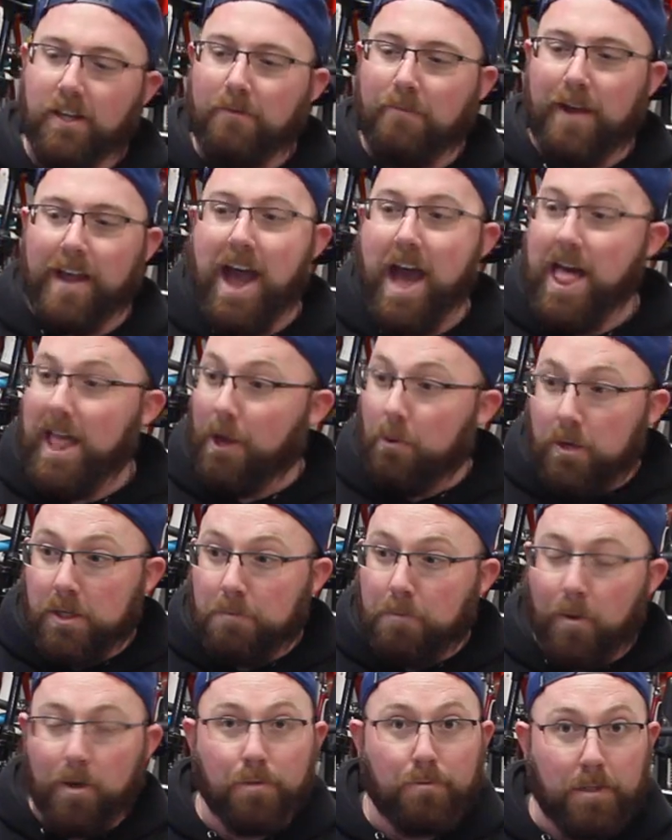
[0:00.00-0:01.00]
my
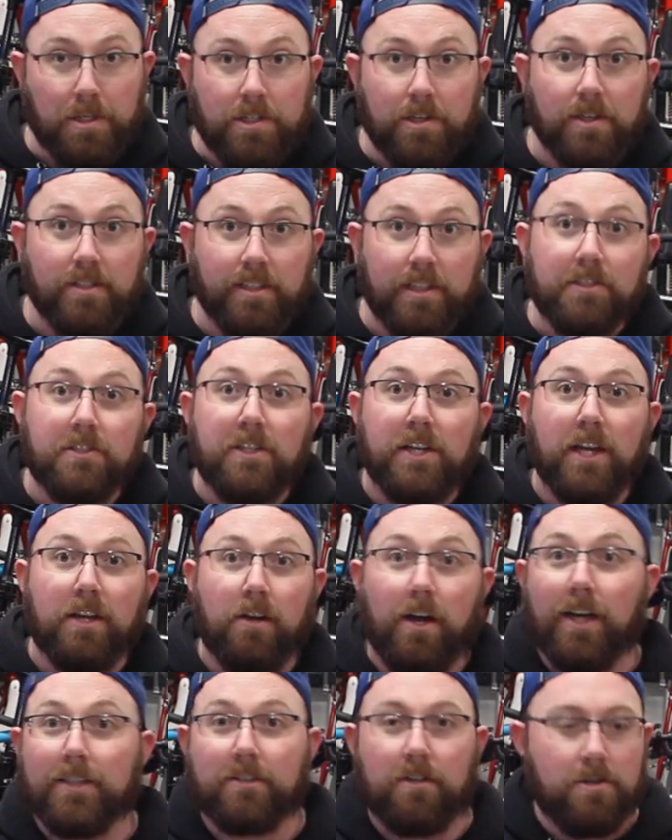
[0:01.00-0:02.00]
Whispers, which are essentially a
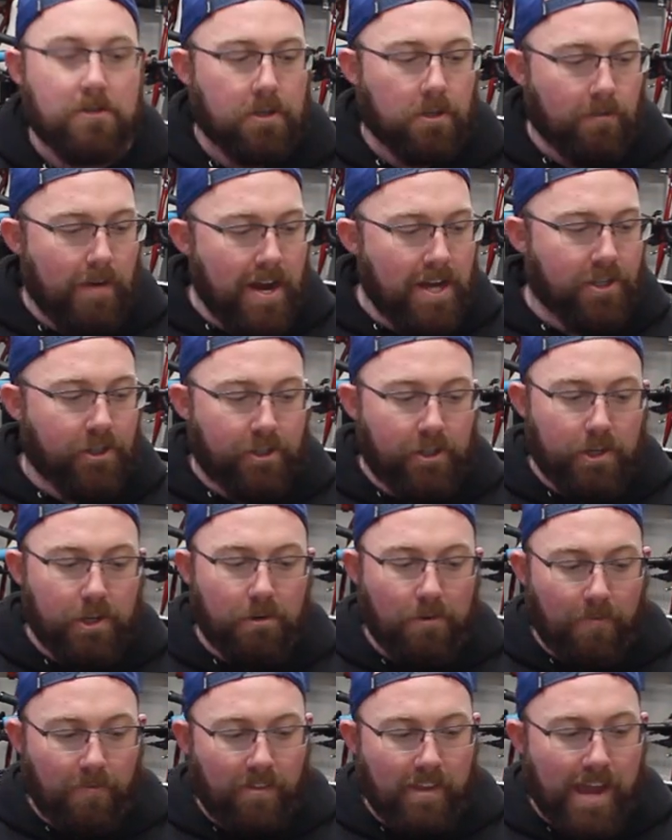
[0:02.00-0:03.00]
cross-country race
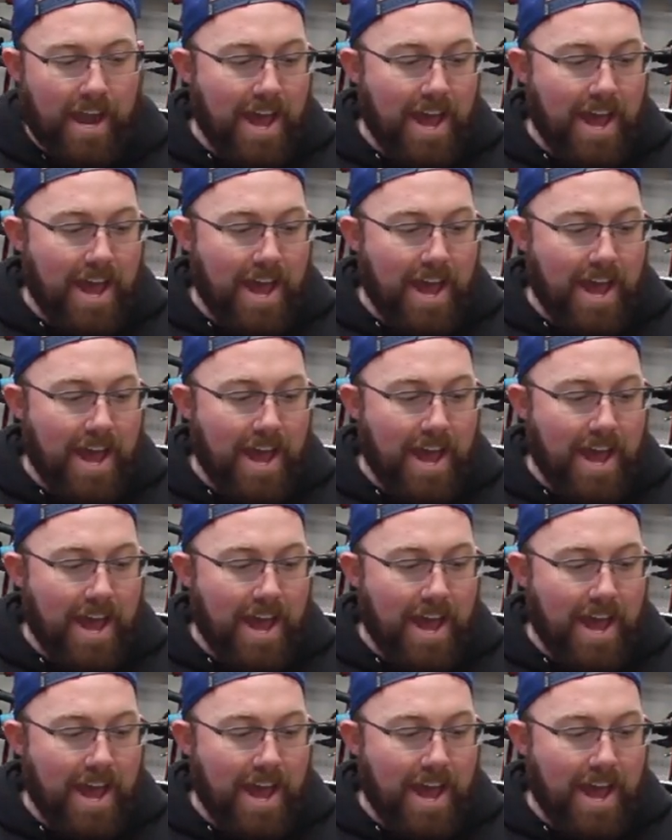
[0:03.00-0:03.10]
shoe,